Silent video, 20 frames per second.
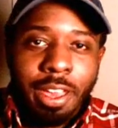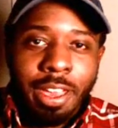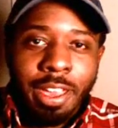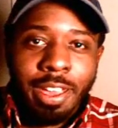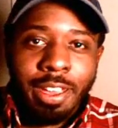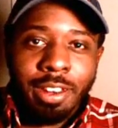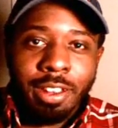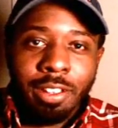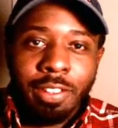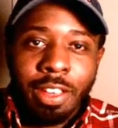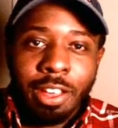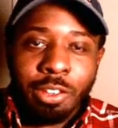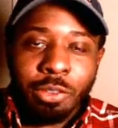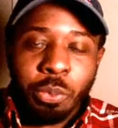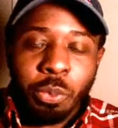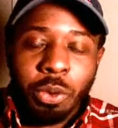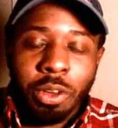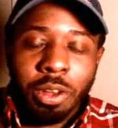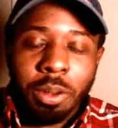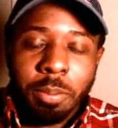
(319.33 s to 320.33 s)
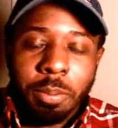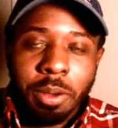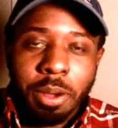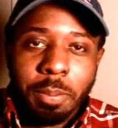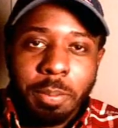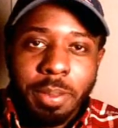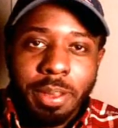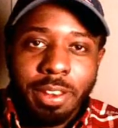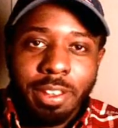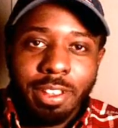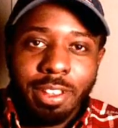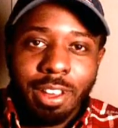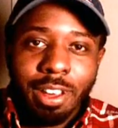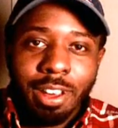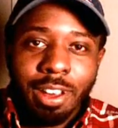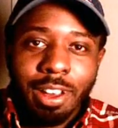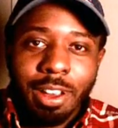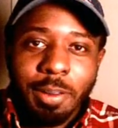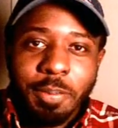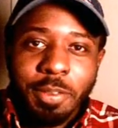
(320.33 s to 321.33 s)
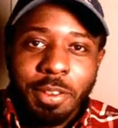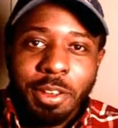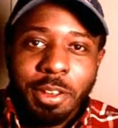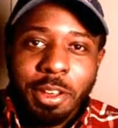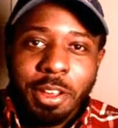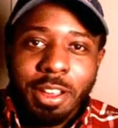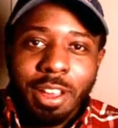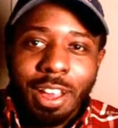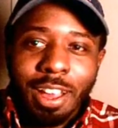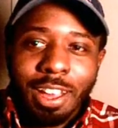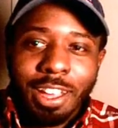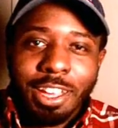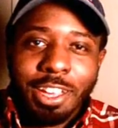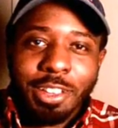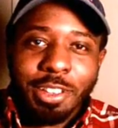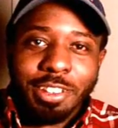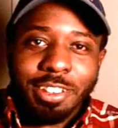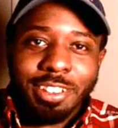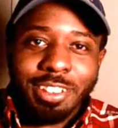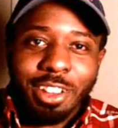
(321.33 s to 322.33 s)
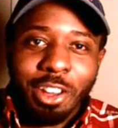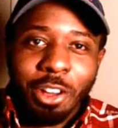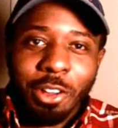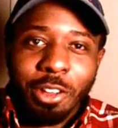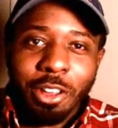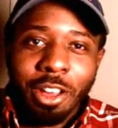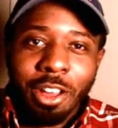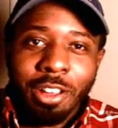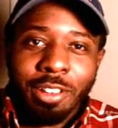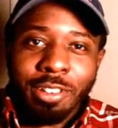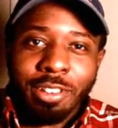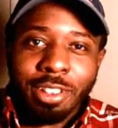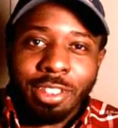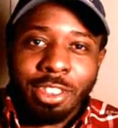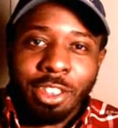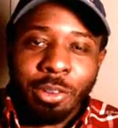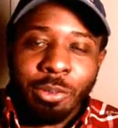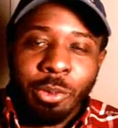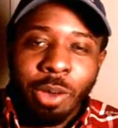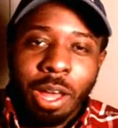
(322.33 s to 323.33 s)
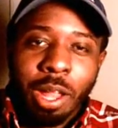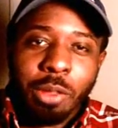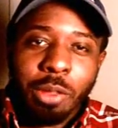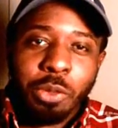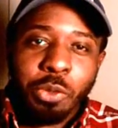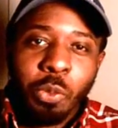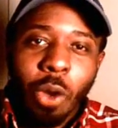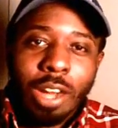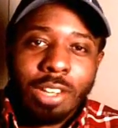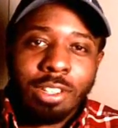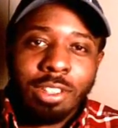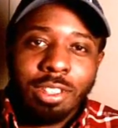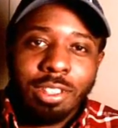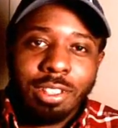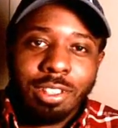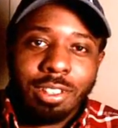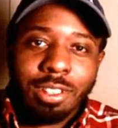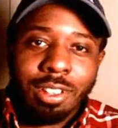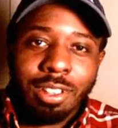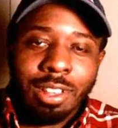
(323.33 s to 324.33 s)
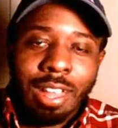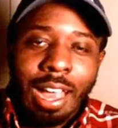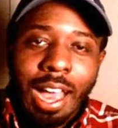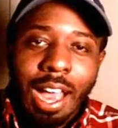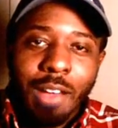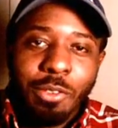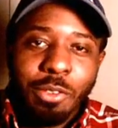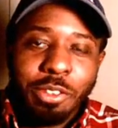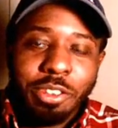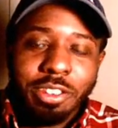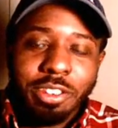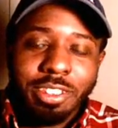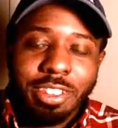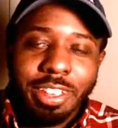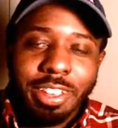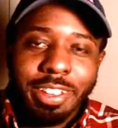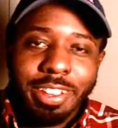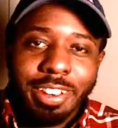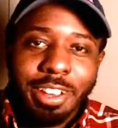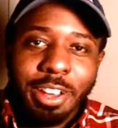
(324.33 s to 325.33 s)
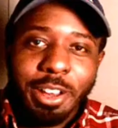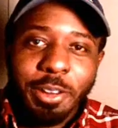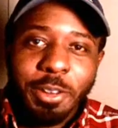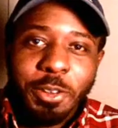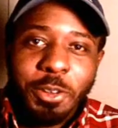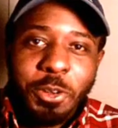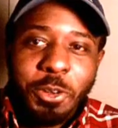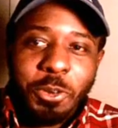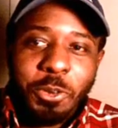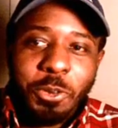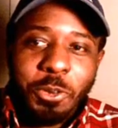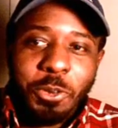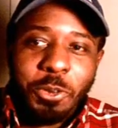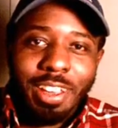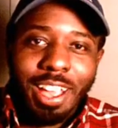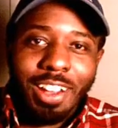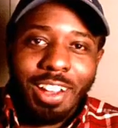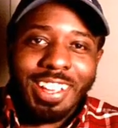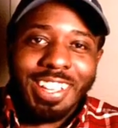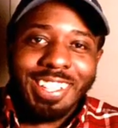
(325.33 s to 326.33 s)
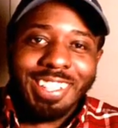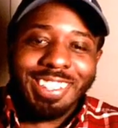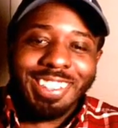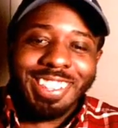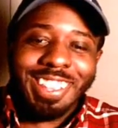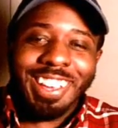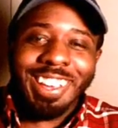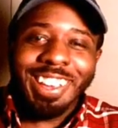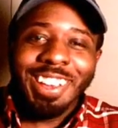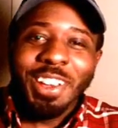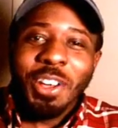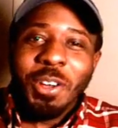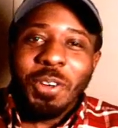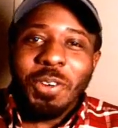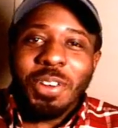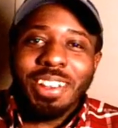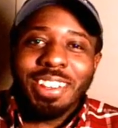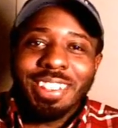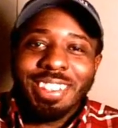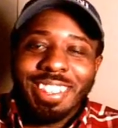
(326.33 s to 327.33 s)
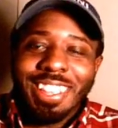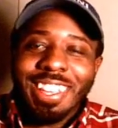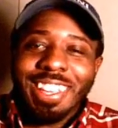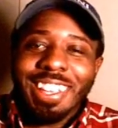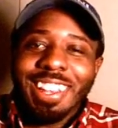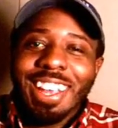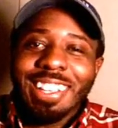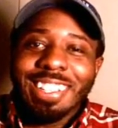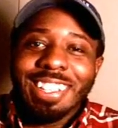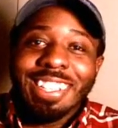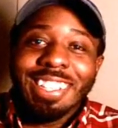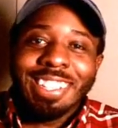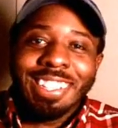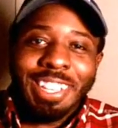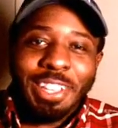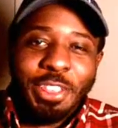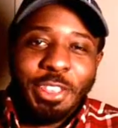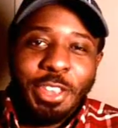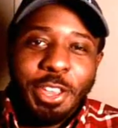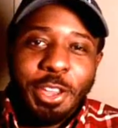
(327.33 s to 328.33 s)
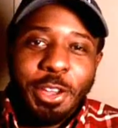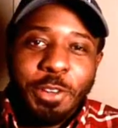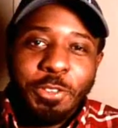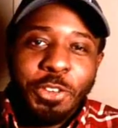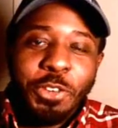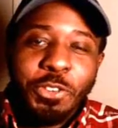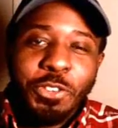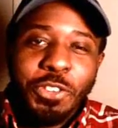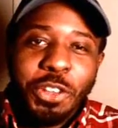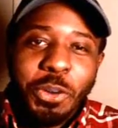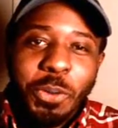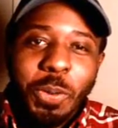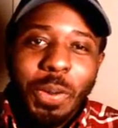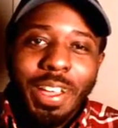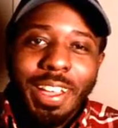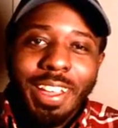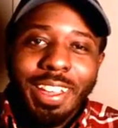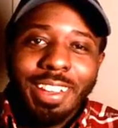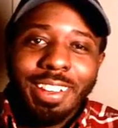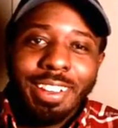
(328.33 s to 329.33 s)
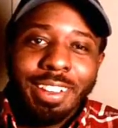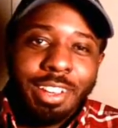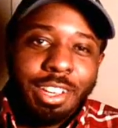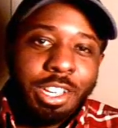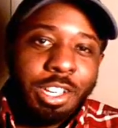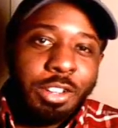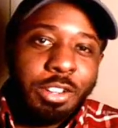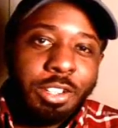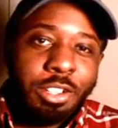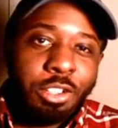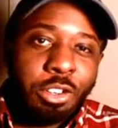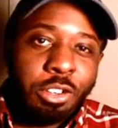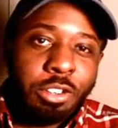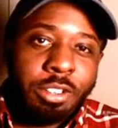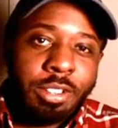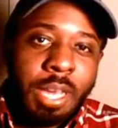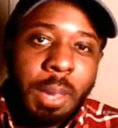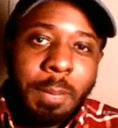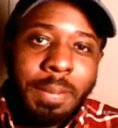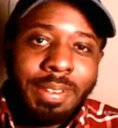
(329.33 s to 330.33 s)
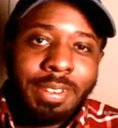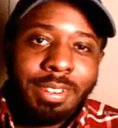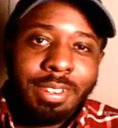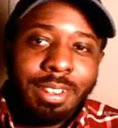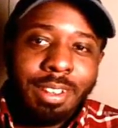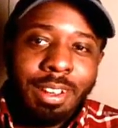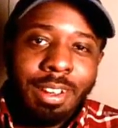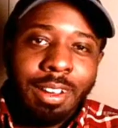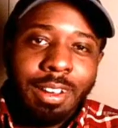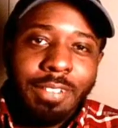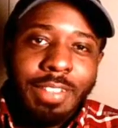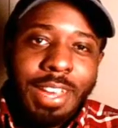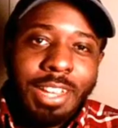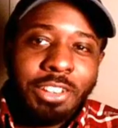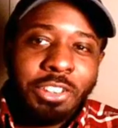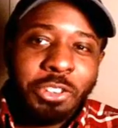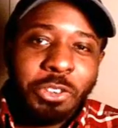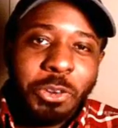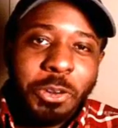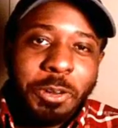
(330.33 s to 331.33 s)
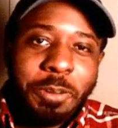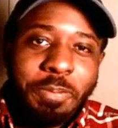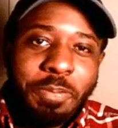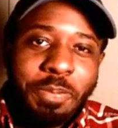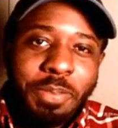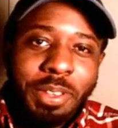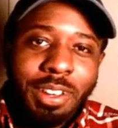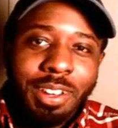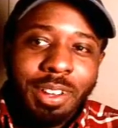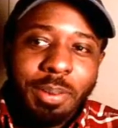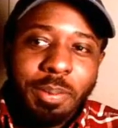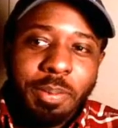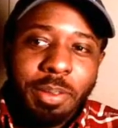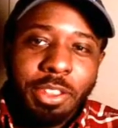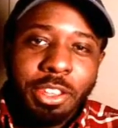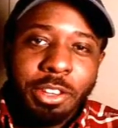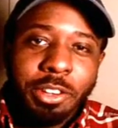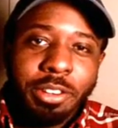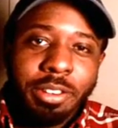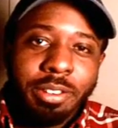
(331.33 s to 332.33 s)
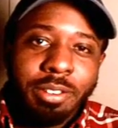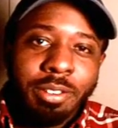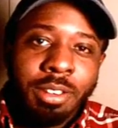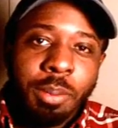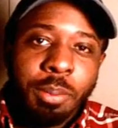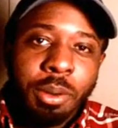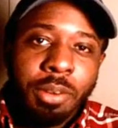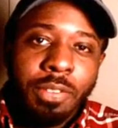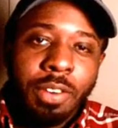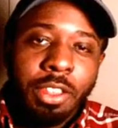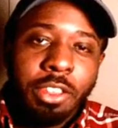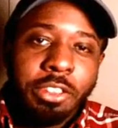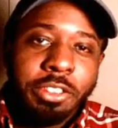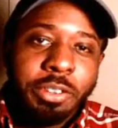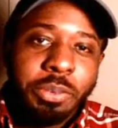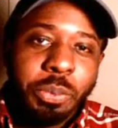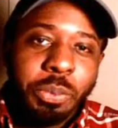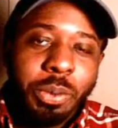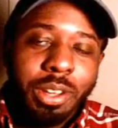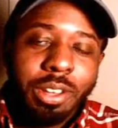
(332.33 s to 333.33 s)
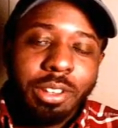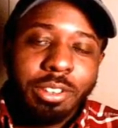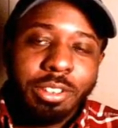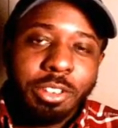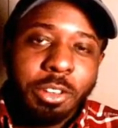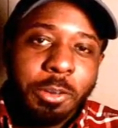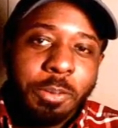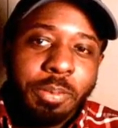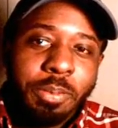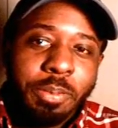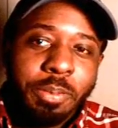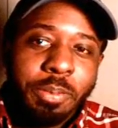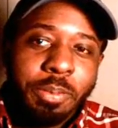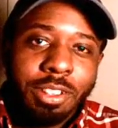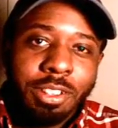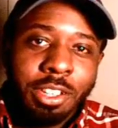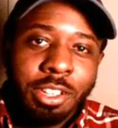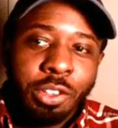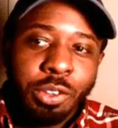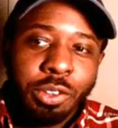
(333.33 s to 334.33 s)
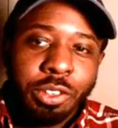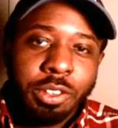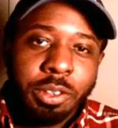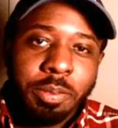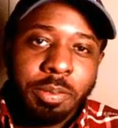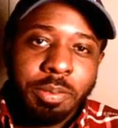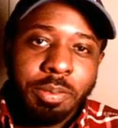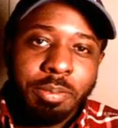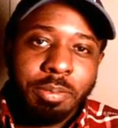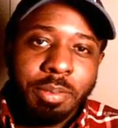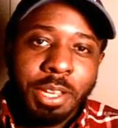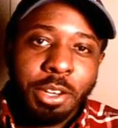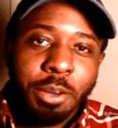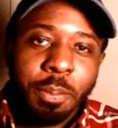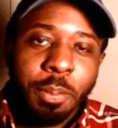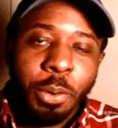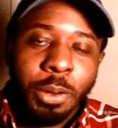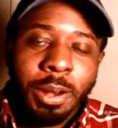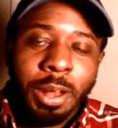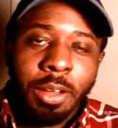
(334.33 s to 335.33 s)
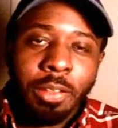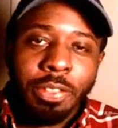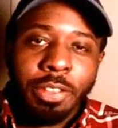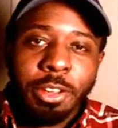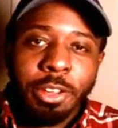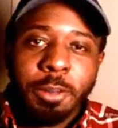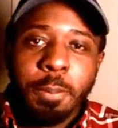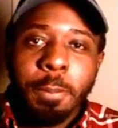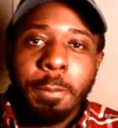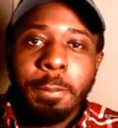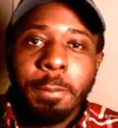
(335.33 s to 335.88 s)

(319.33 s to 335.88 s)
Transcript: And that was one among many. While I was watching this live, I was just thinking, wonder how what he's thinking as he's sitting there a few feet away, hearing certain statements of that sort. But there are a number of others as well, so that's just an interesting thing to point out there.